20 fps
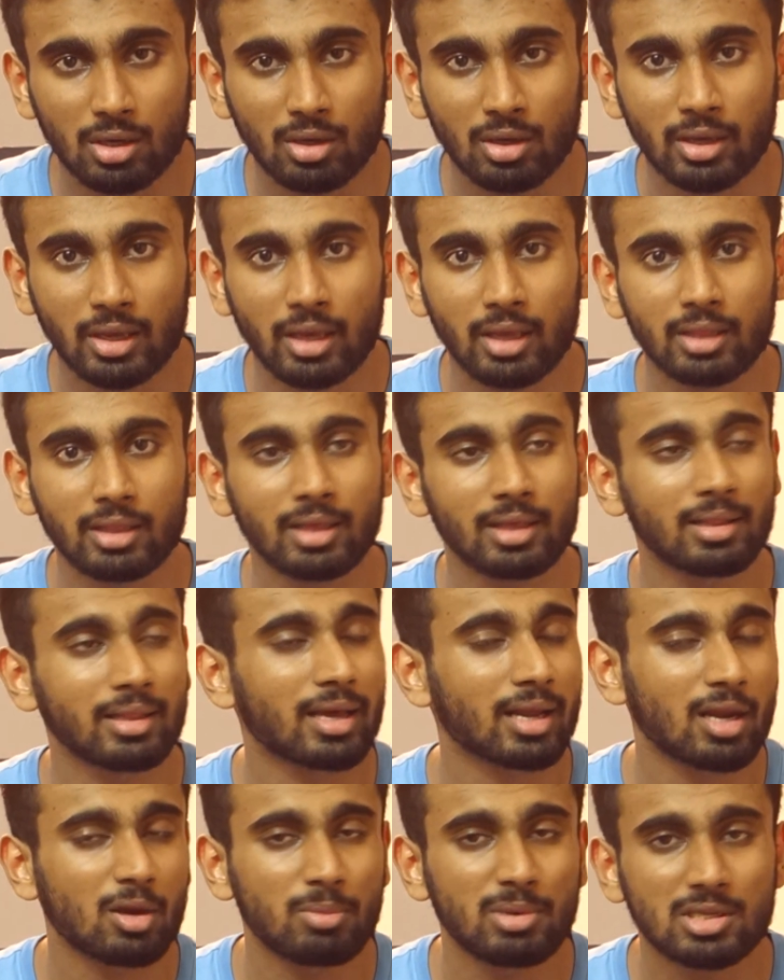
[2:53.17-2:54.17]
Okay,
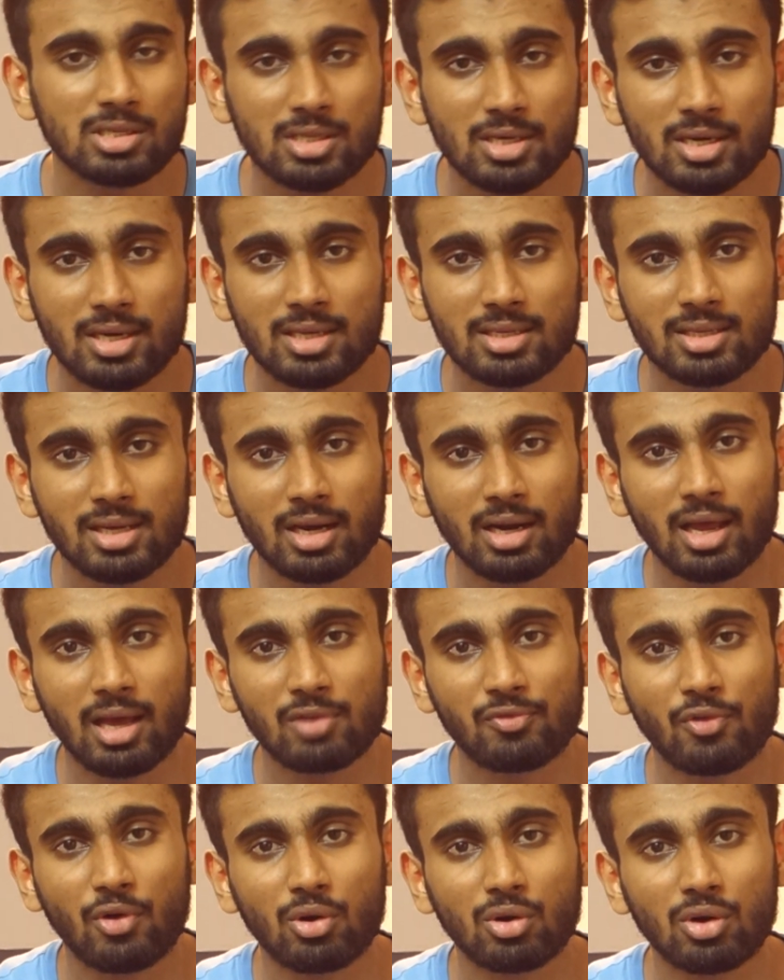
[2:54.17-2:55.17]
there have been studies that
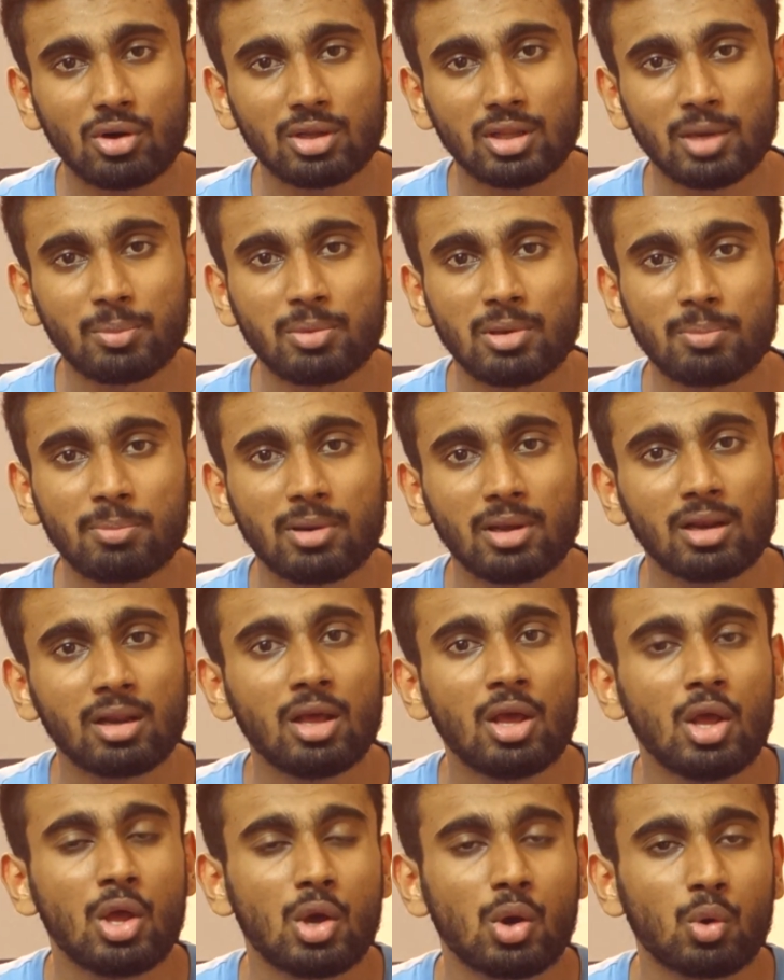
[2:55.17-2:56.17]
have found out that people
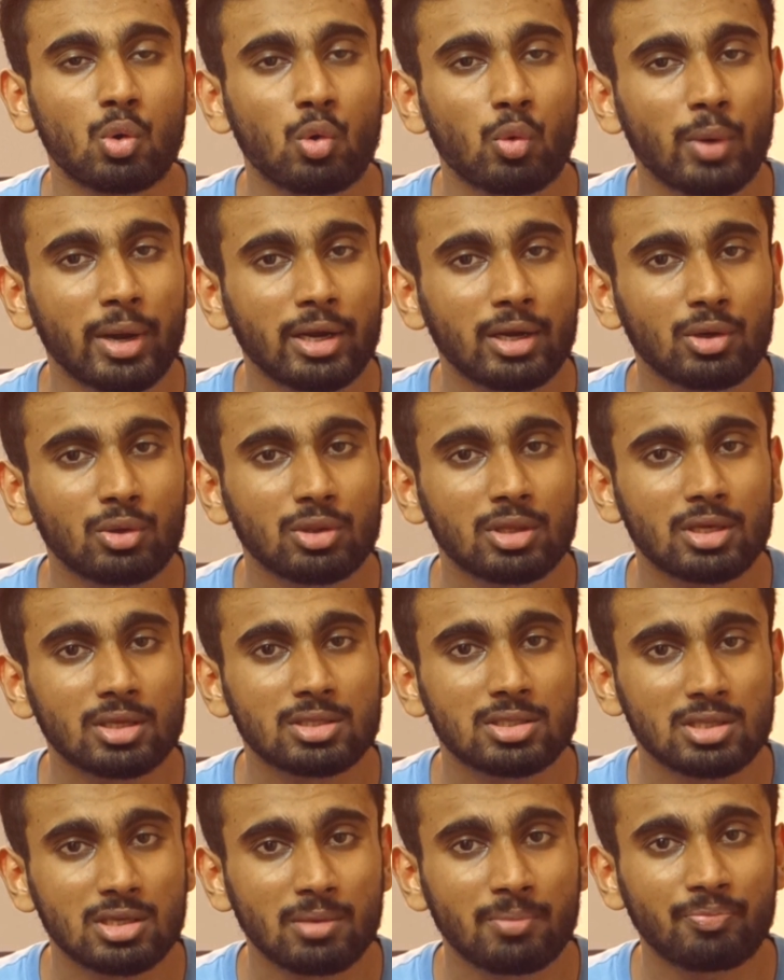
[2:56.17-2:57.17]
who went to the
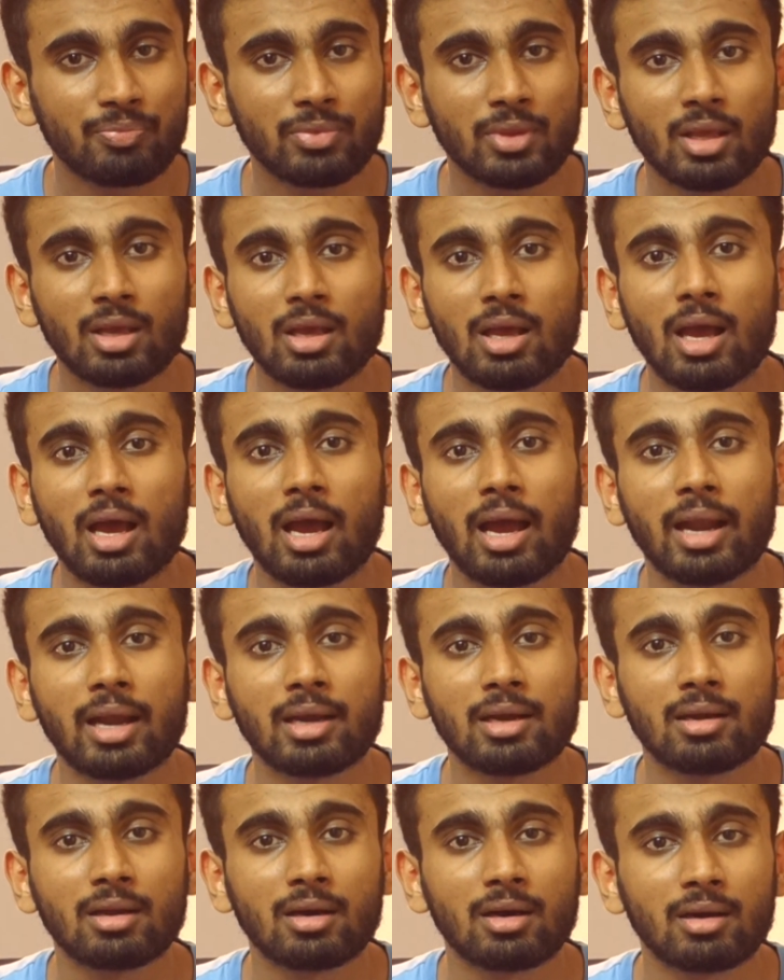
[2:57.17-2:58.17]
gym
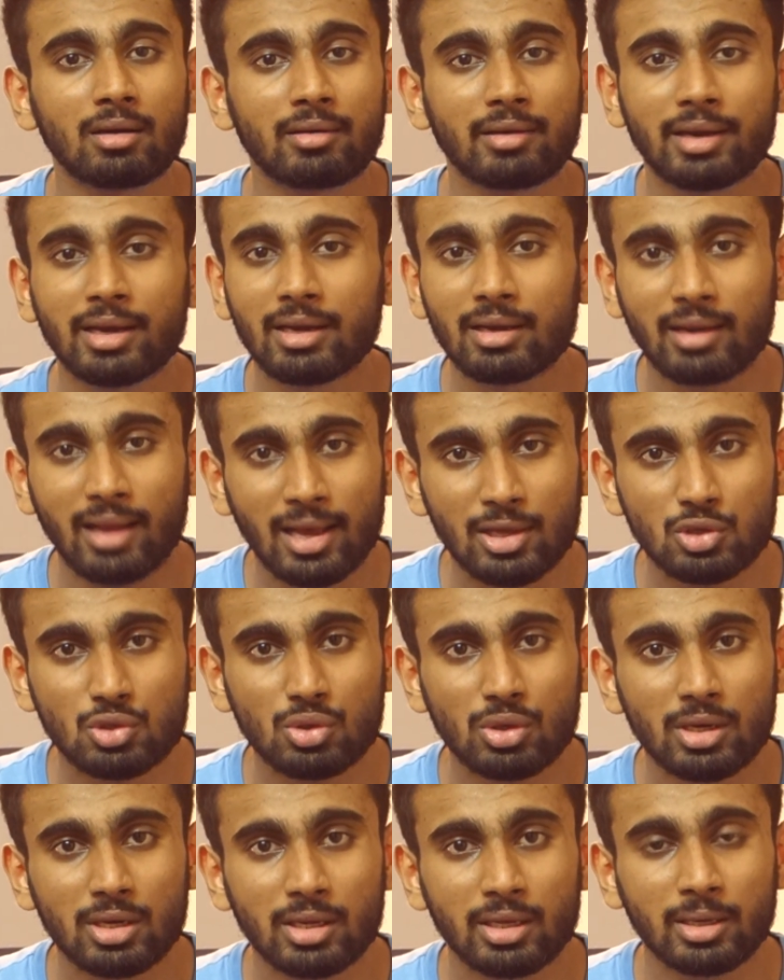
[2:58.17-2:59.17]
and trained
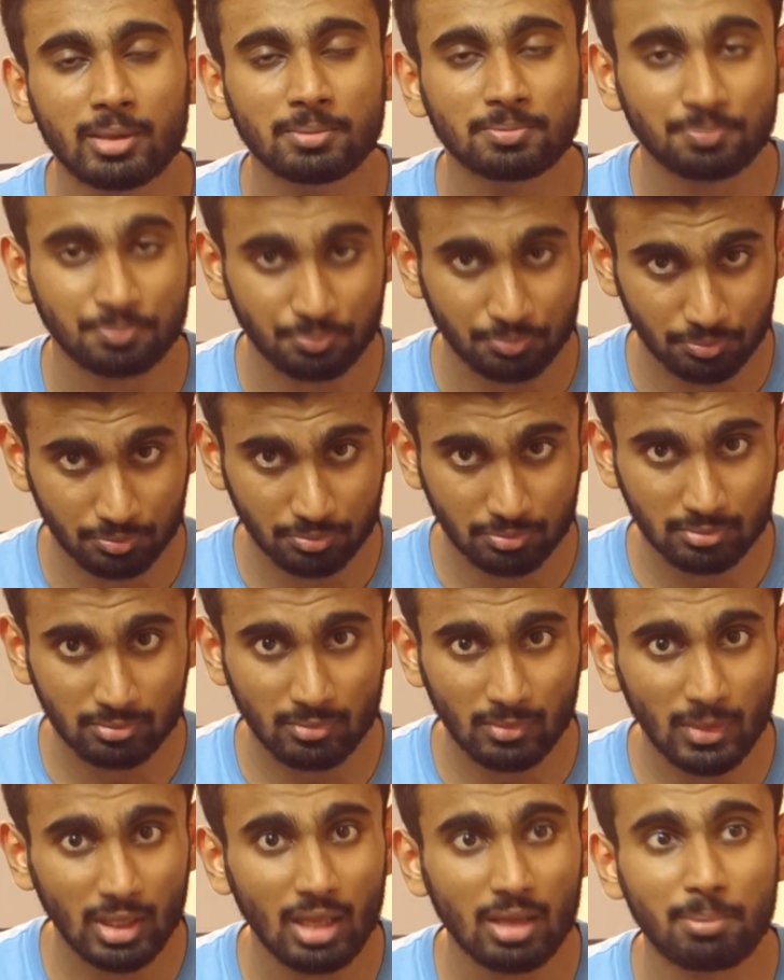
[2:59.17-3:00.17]
naturally
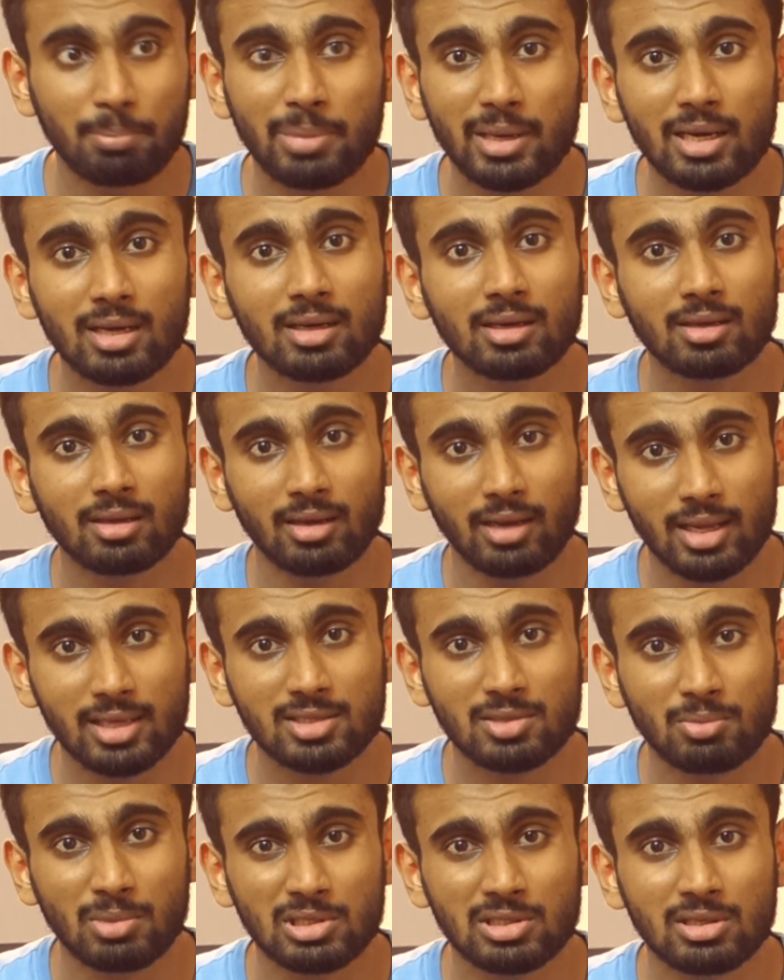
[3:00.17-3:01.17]
built
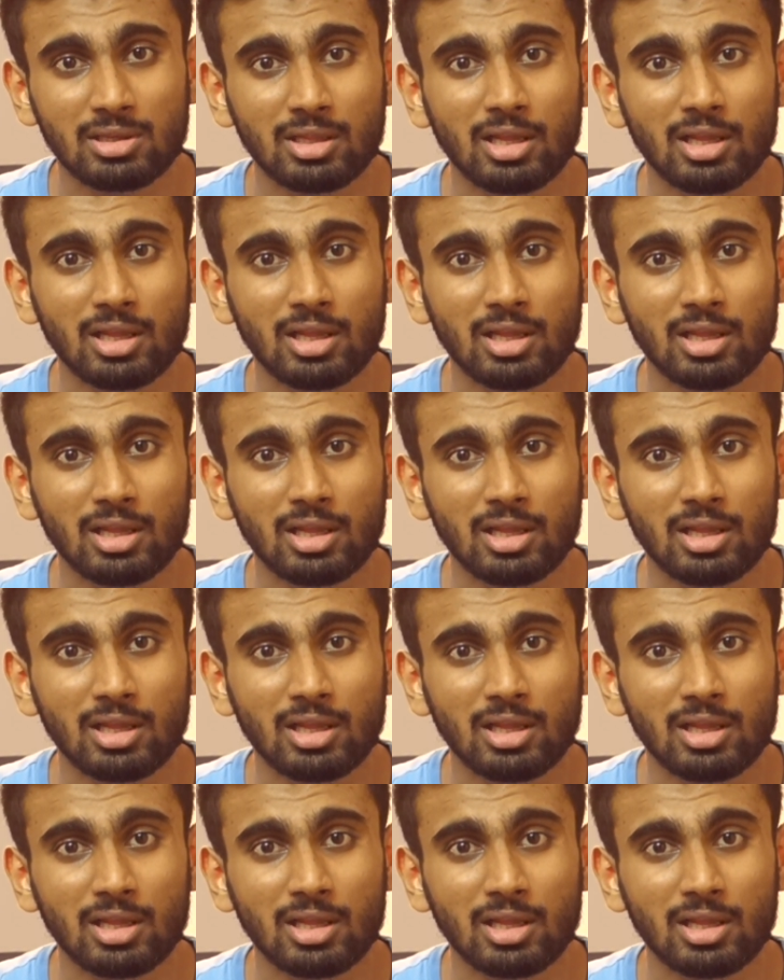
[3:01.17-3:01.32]
less muscle